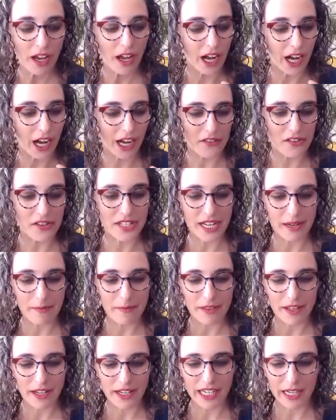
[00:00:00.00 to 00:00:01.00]
the same
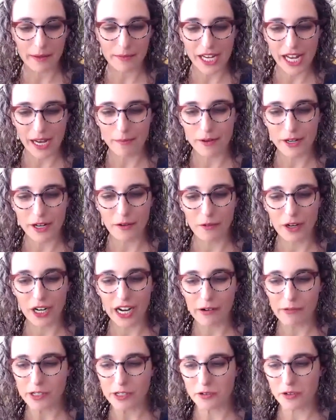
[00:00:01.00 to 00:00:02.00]
thing kept happening where I
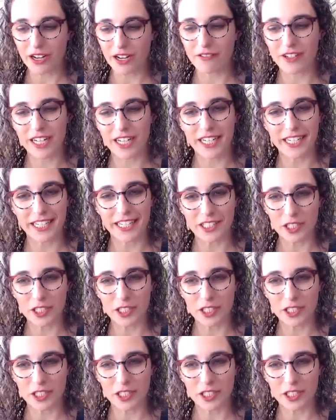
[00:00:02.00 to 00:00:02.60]
was gravitating